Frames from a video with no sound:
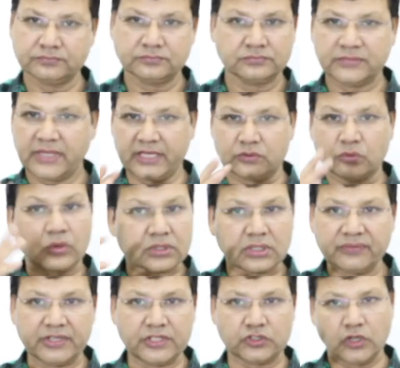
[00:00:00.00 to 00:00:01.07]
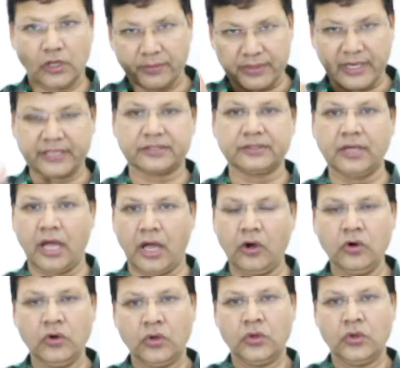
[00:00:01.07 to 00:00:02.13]
I don't have any job right
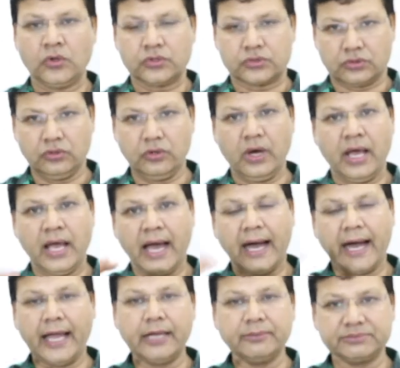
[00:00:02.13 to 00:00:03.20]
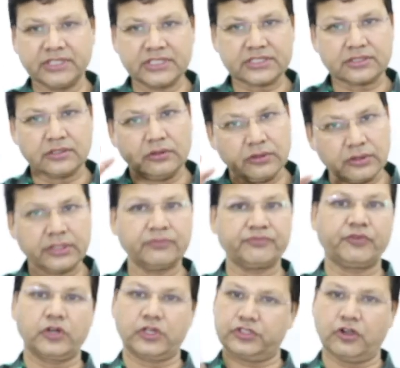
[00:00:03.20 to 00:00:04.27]
now, so I am just looking
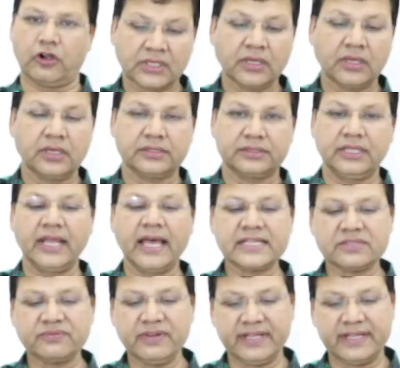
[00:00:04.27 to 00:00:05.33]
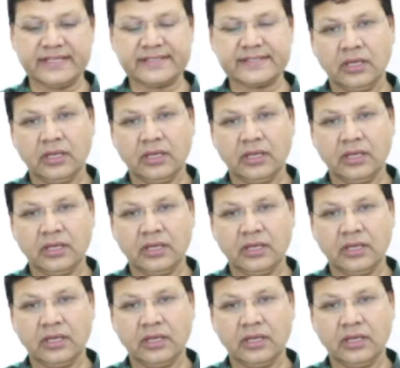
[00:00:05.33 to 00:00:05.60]
for a job. The last one is,